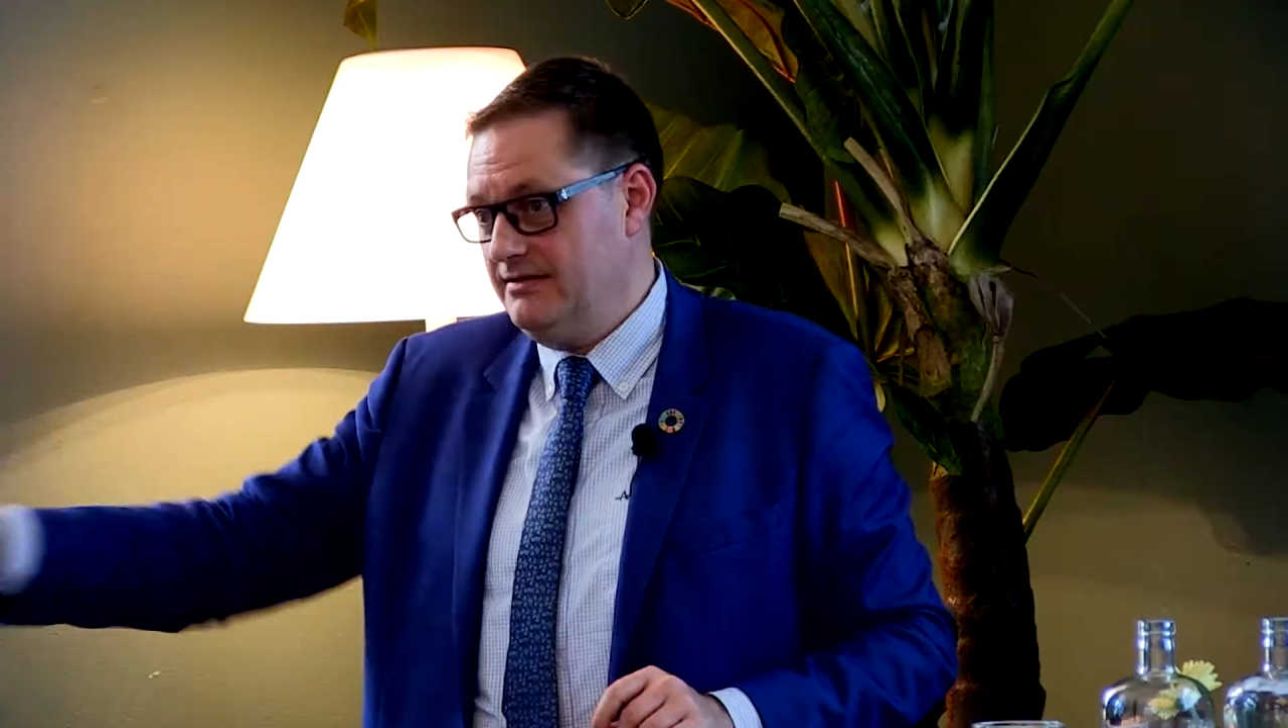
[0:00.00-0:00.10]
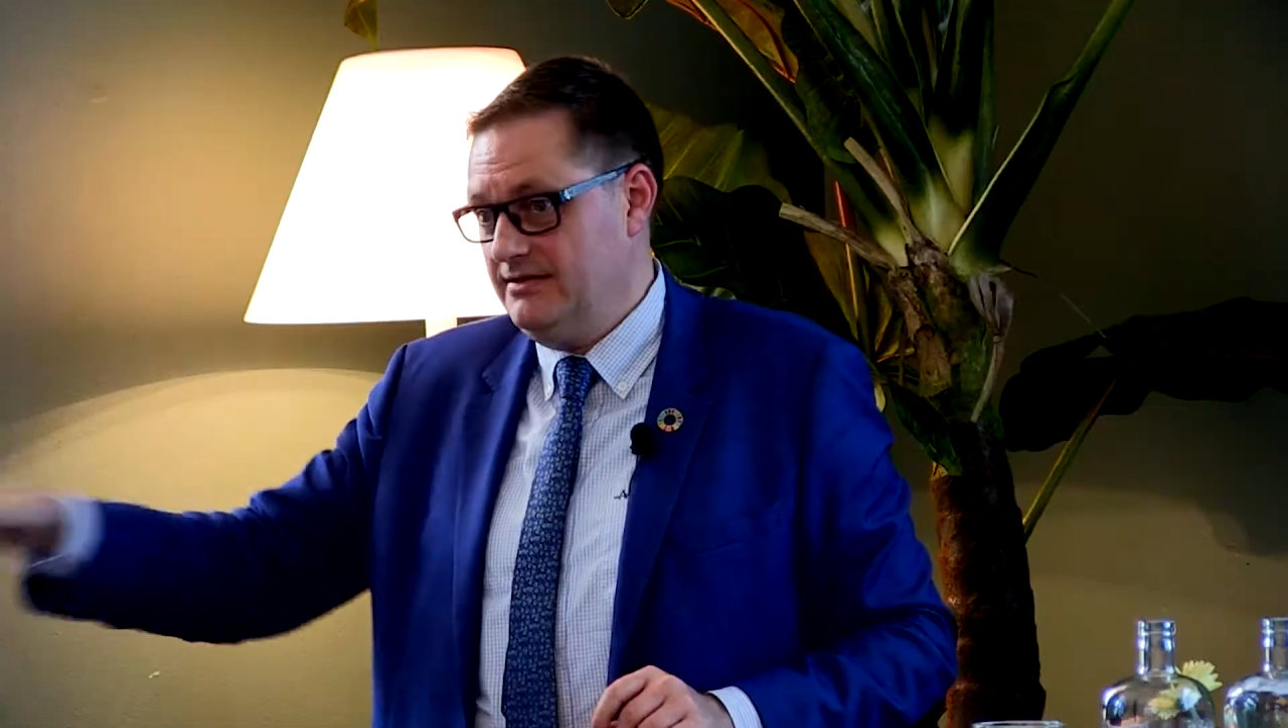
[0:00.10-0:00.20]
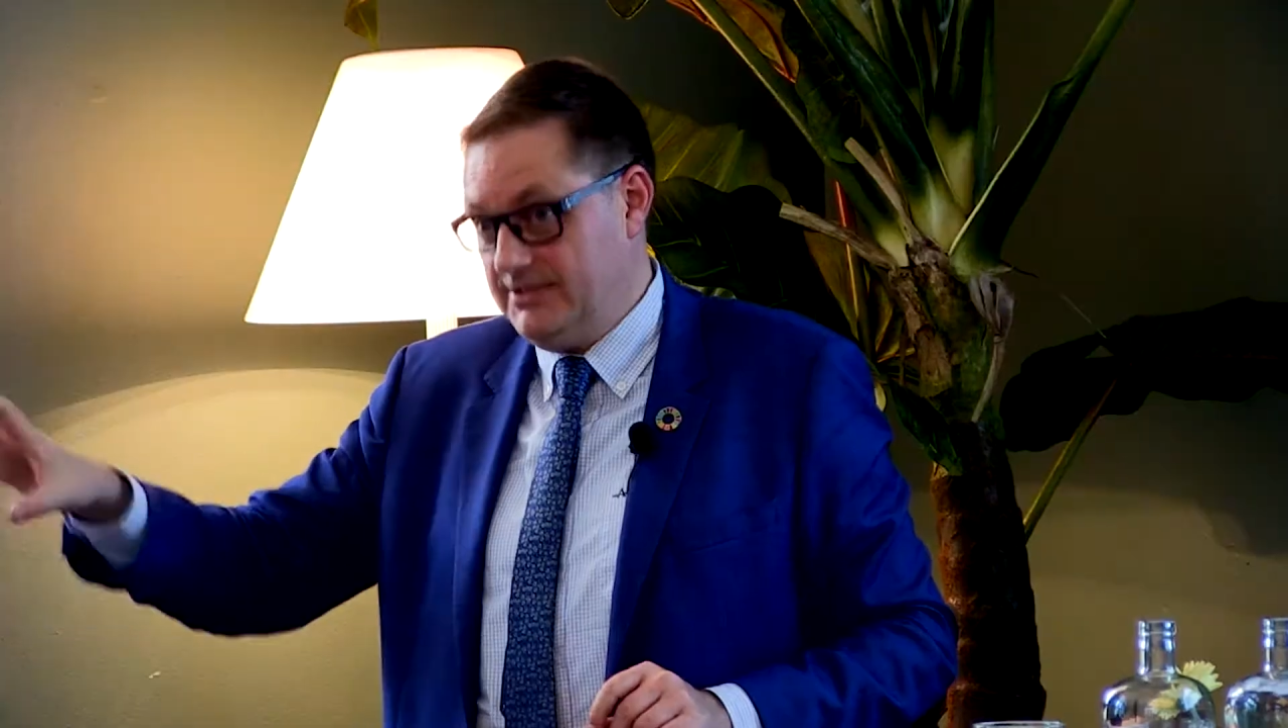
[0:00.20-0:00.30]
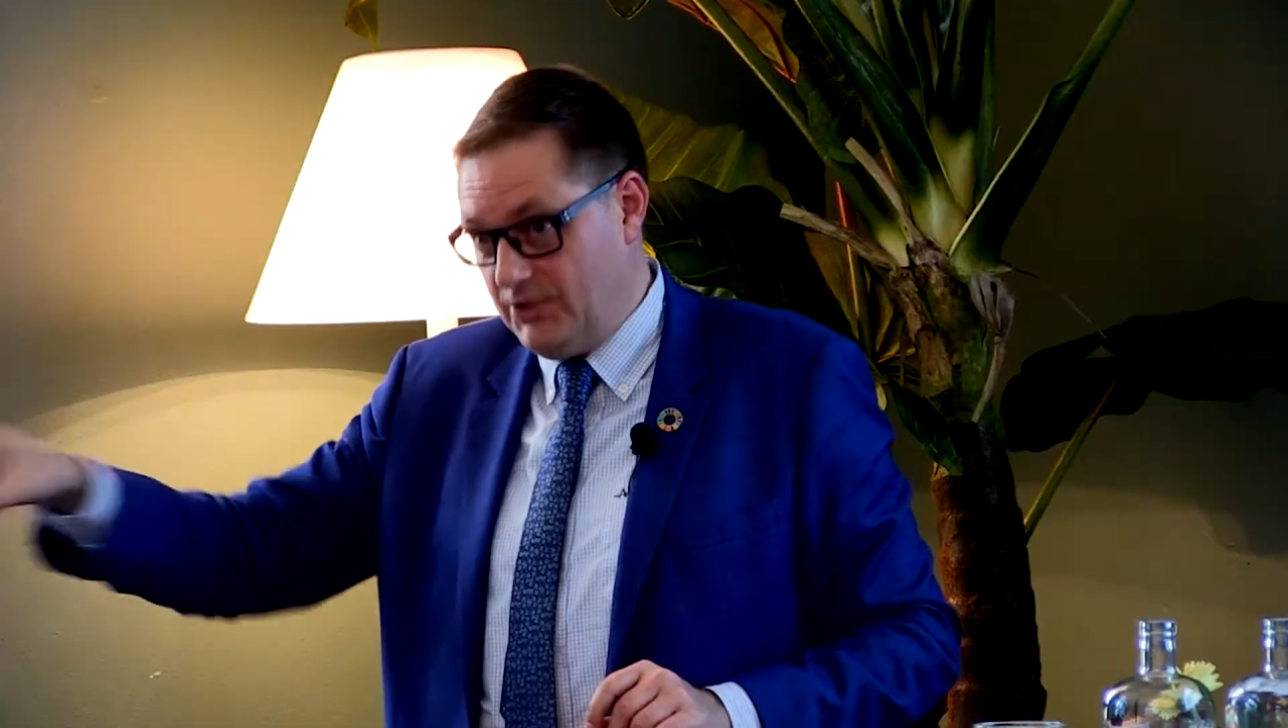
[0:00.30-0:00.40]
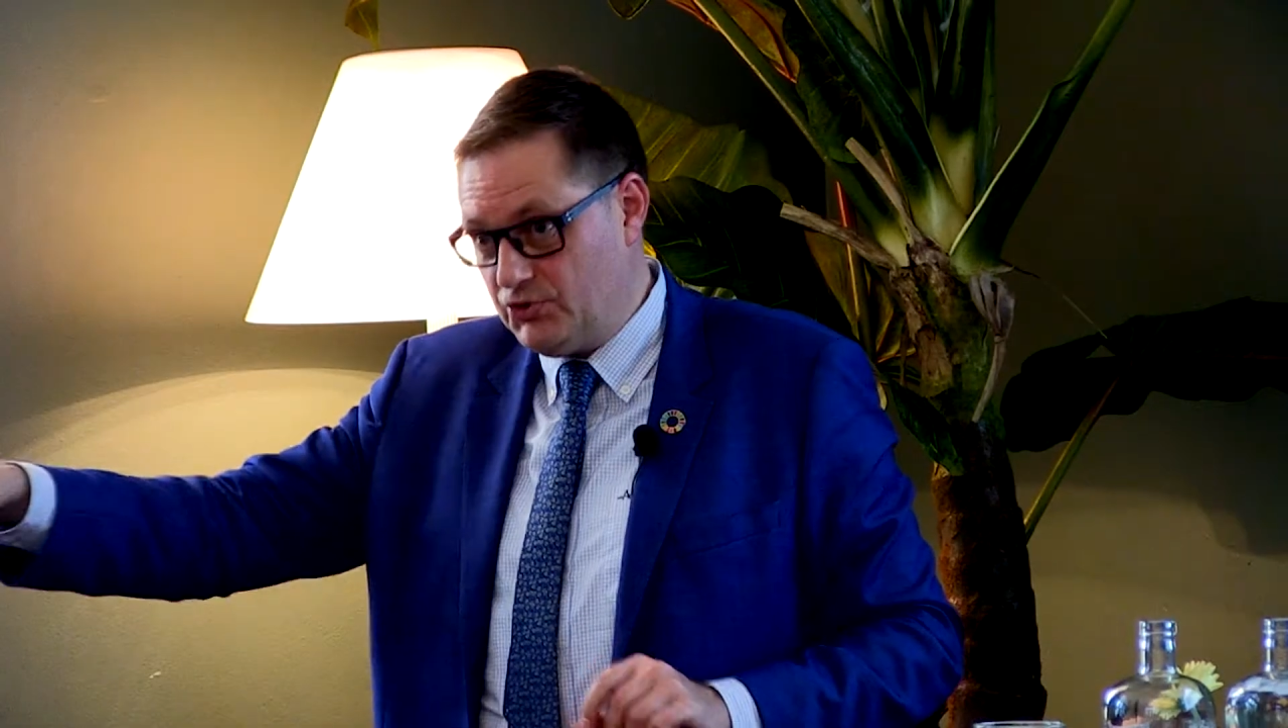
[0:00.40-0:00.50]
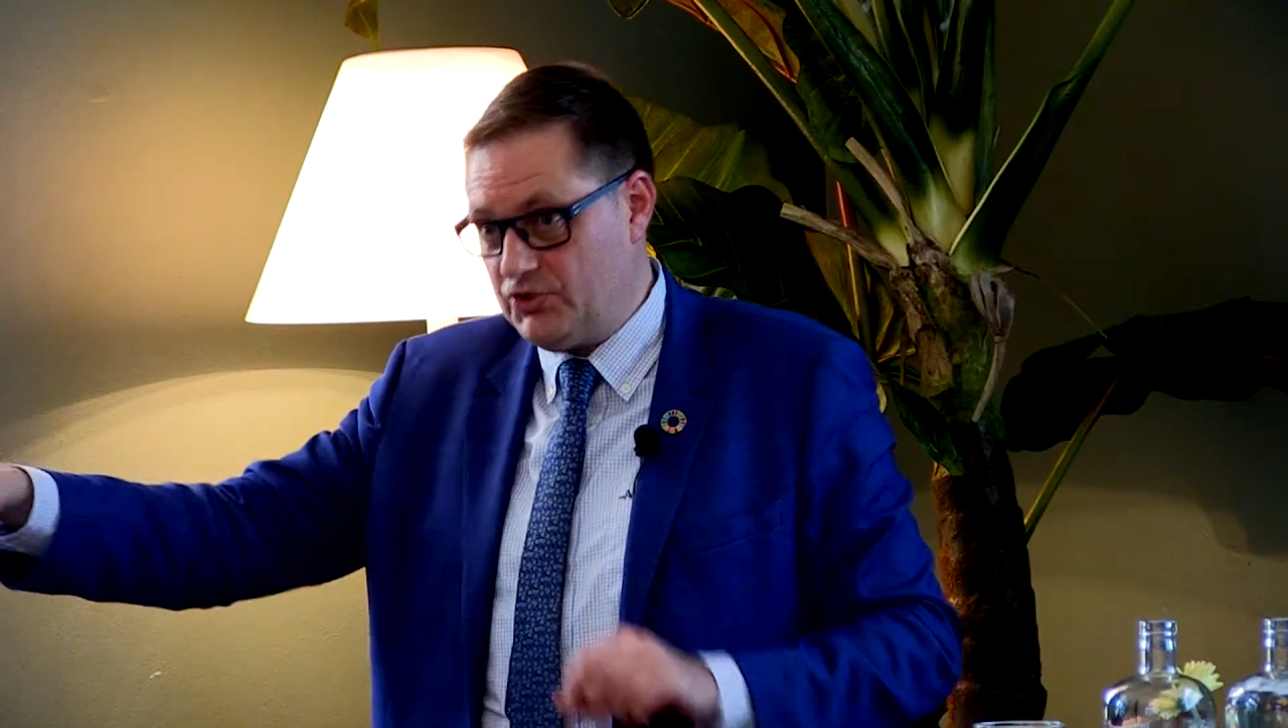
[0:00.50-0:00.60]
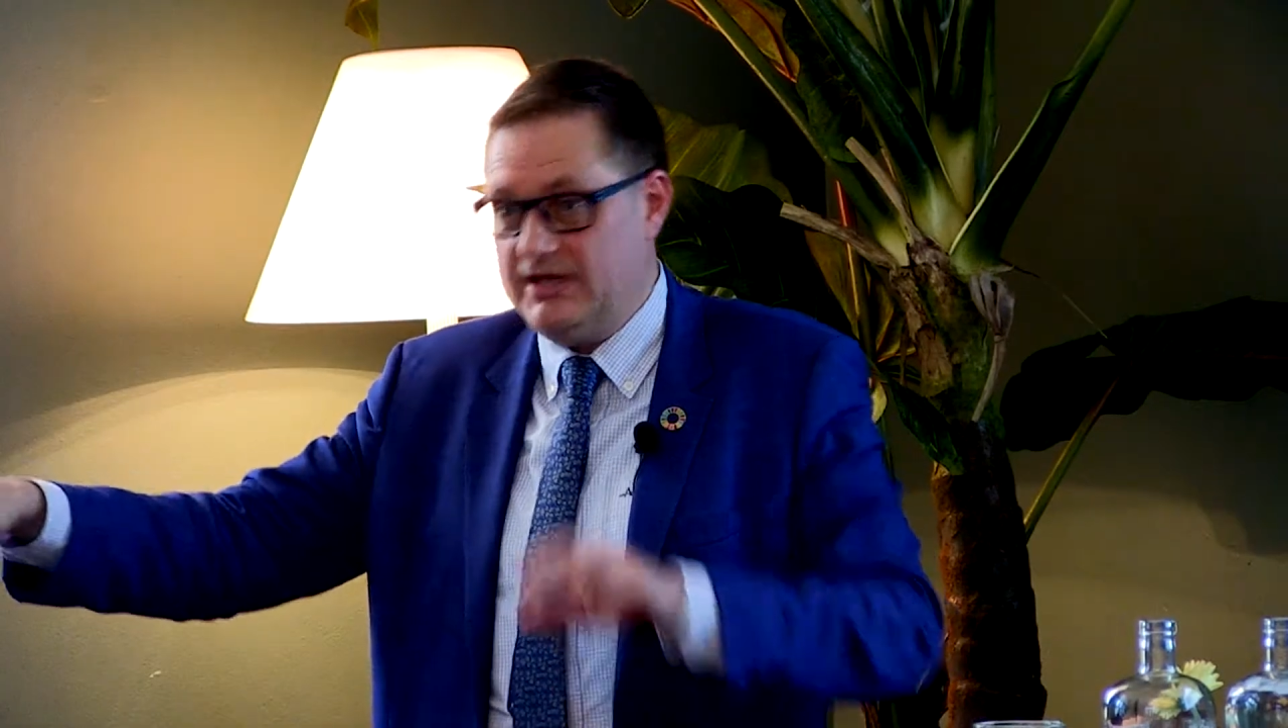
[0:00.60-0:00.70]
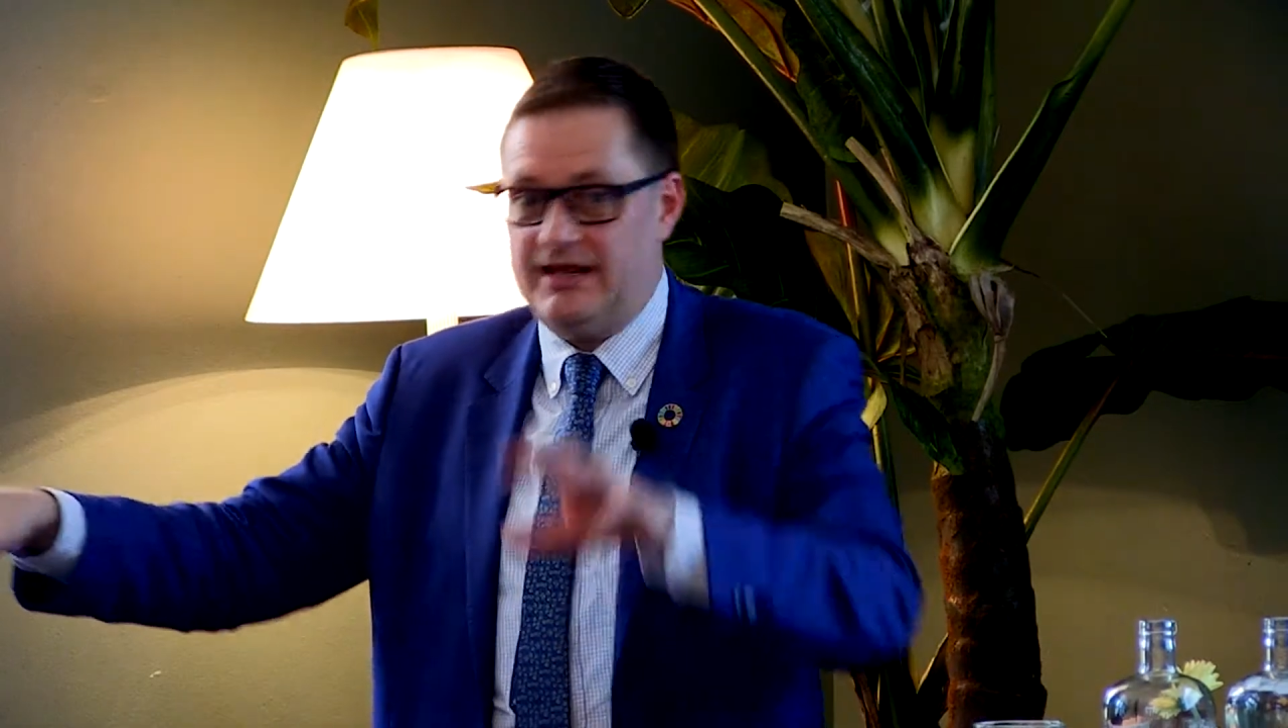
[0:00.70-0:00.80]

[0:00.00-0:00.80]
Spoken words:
socially,